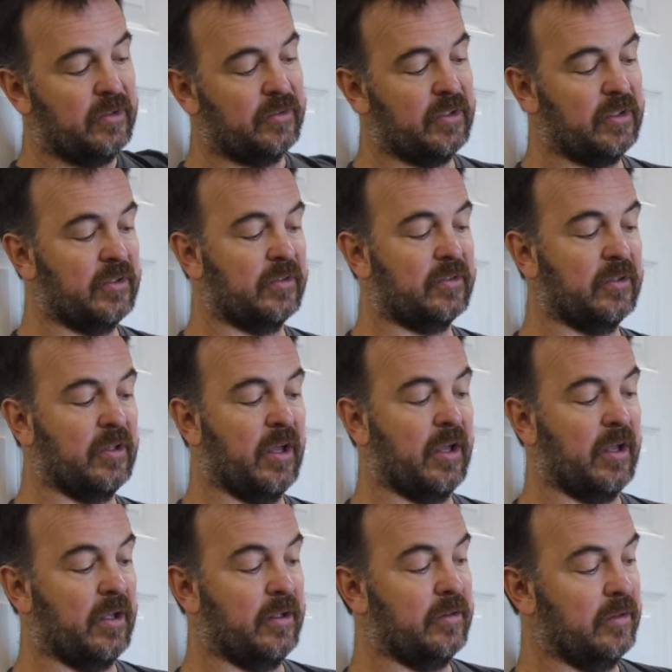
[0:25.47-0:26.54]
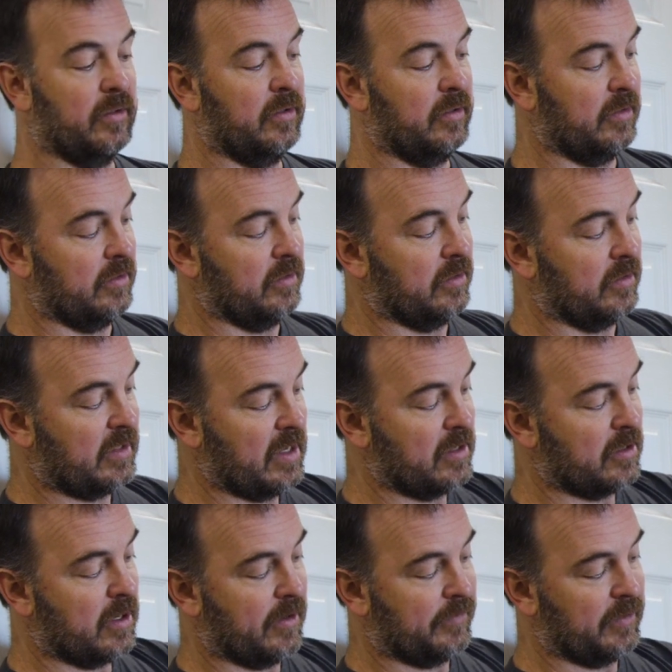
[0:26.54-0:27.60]
So you just take
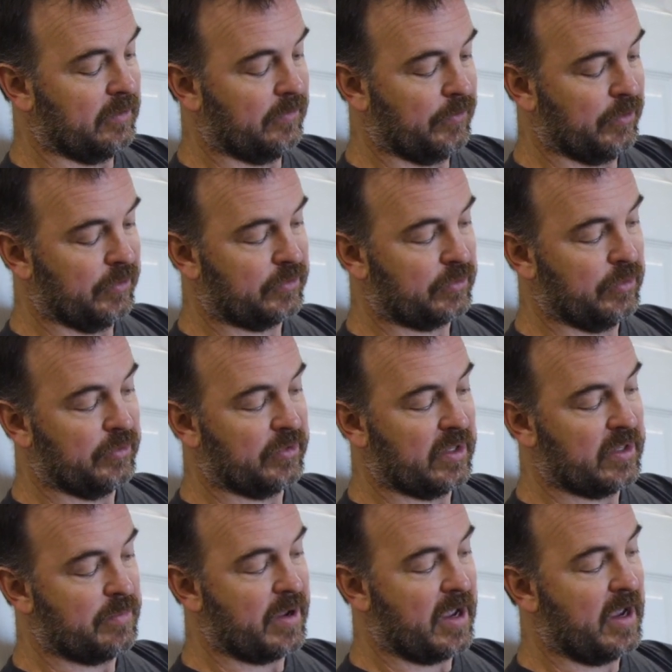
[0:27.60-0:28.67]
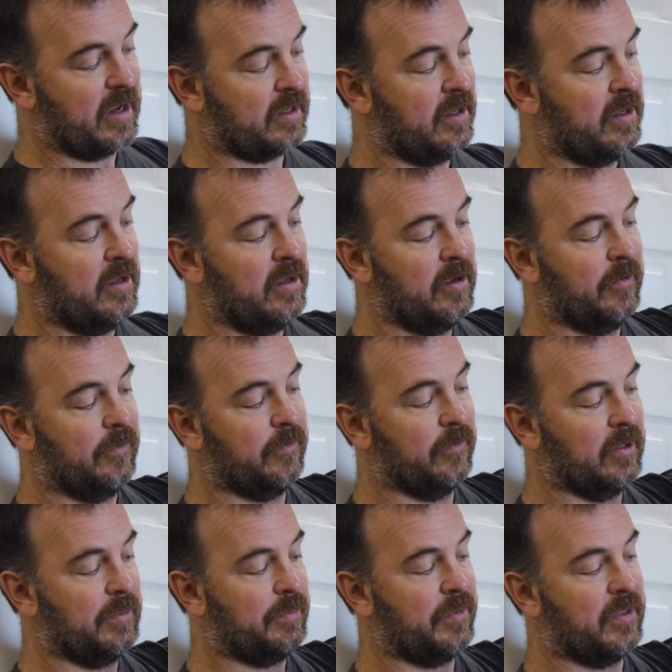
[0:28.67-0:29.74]
off these 4 screws on the back,
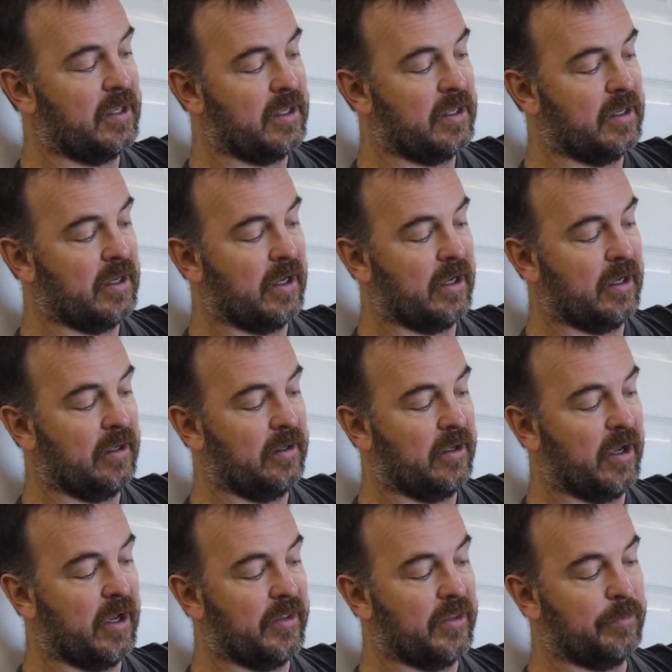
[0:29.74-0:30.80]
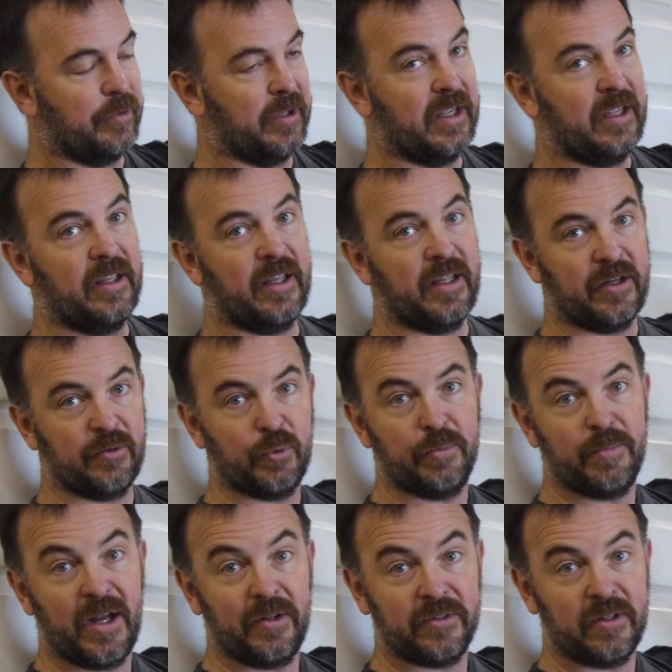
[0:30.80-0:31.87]
flip the plate, and it will
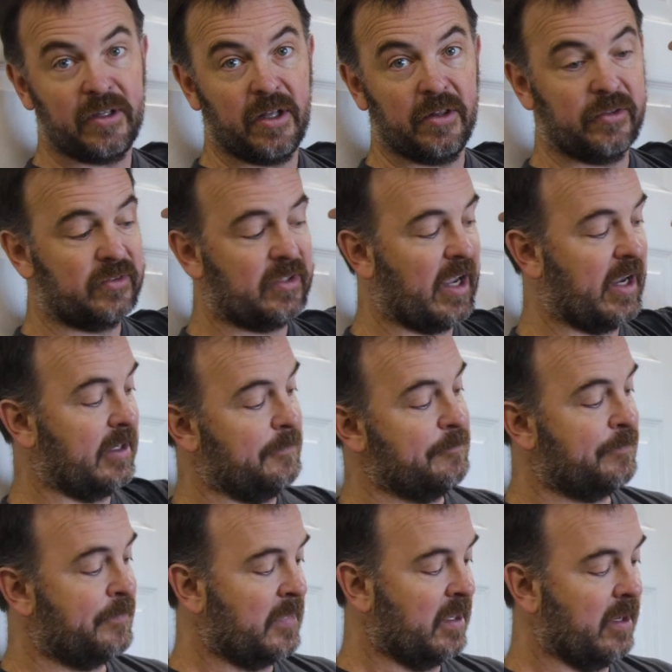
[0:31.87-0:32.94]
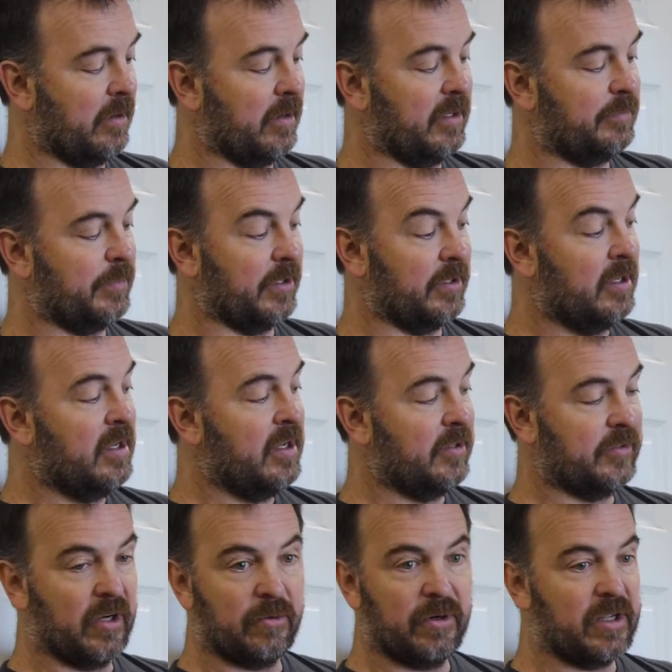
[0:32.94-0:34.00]
mount to the other side. All right, but
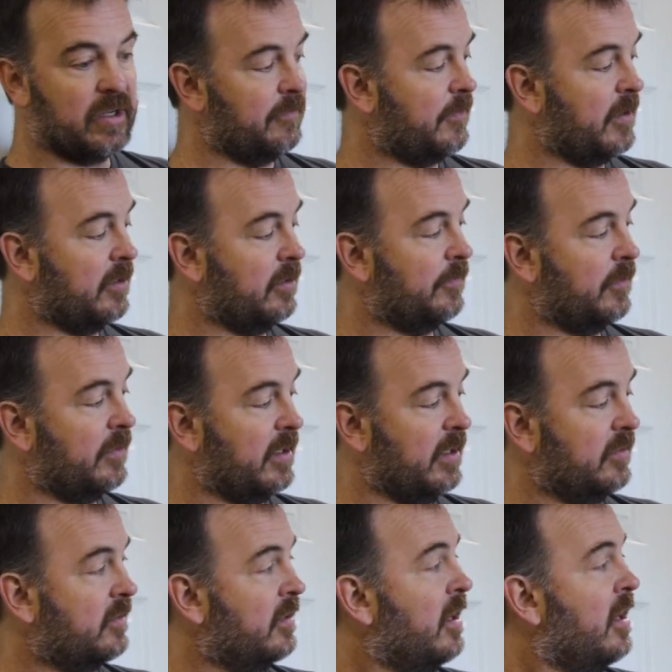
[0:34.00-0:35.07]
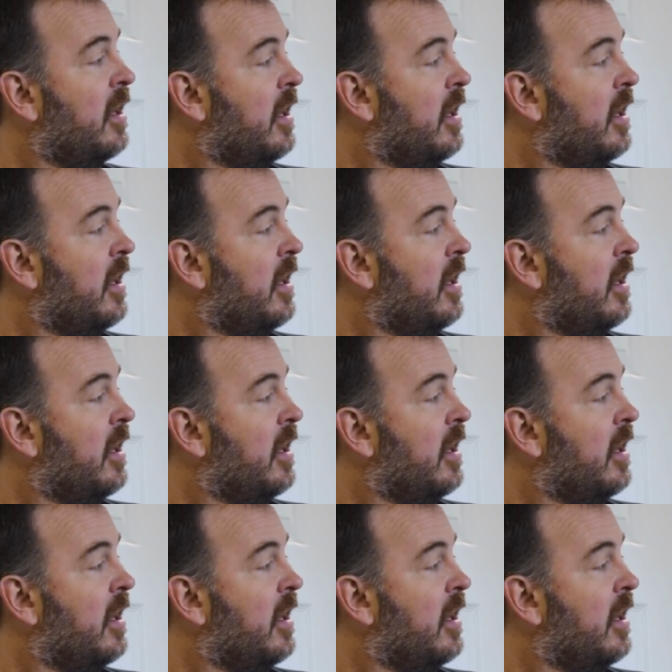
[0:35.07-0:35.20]
it's already configured for this.